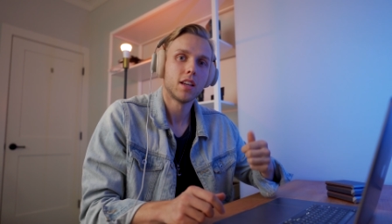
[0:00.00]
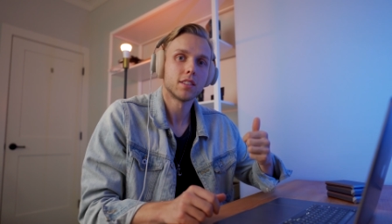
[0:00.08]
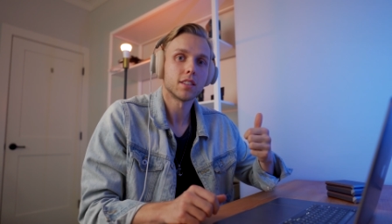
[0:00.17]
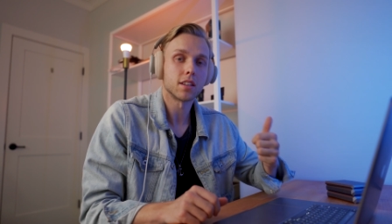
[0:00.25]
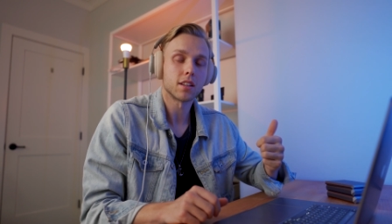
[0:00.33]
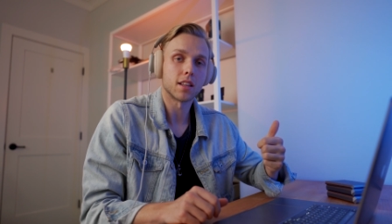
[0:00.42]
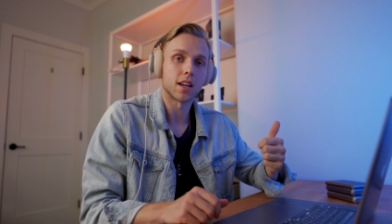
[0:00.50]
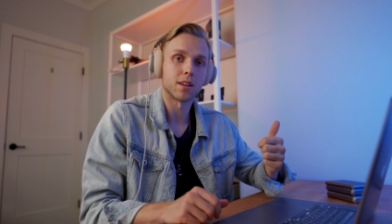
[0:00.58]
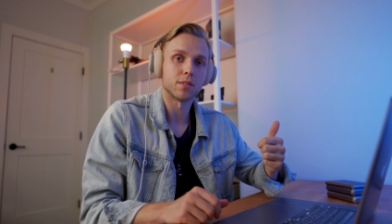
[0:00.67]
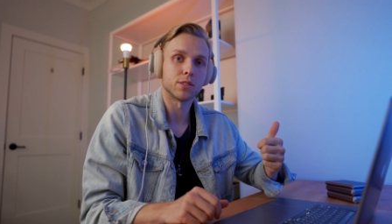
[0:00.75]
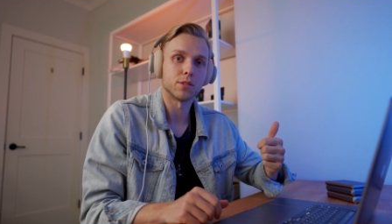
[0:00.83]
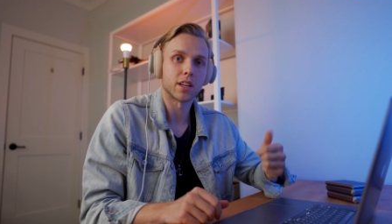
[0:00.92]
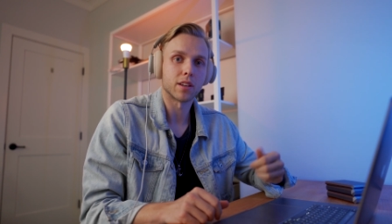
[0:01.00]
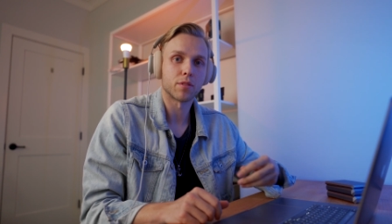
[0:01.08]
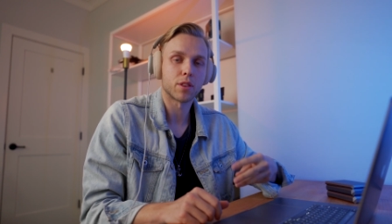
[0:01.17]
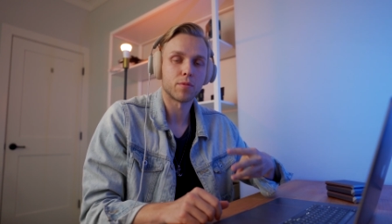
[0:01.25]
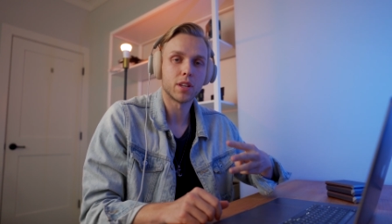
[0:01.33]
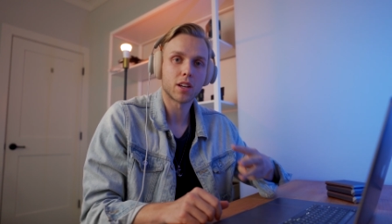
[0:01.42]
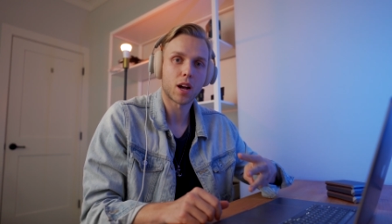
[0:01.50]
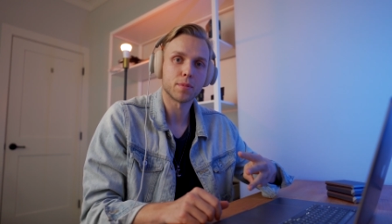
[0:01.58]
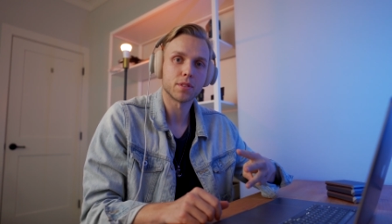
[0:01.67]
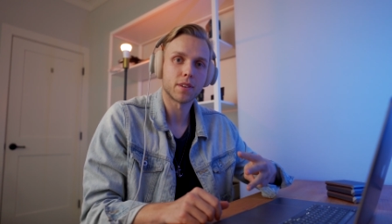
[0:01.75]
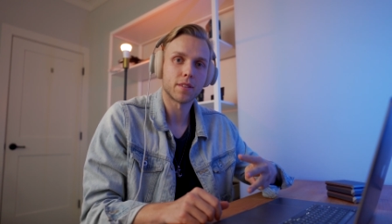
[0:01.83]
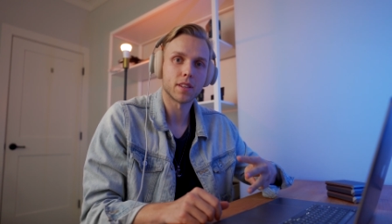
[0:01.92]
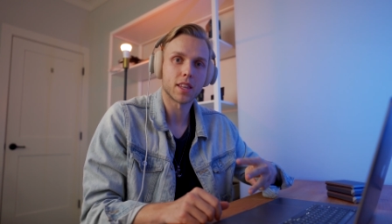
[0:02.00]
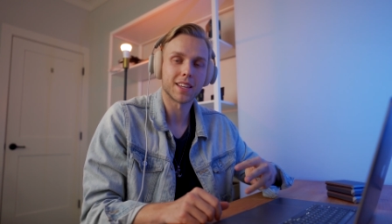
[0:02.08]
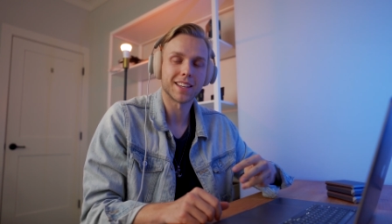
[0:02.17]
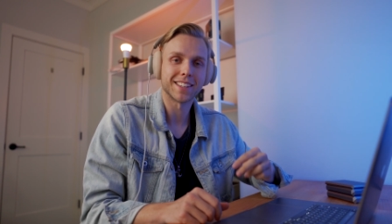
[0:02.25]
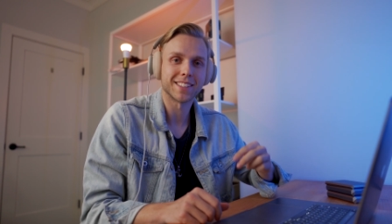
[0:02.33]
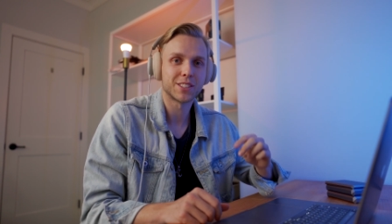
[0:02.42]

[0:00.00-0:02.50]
to the cloud. So you have three copies of everything,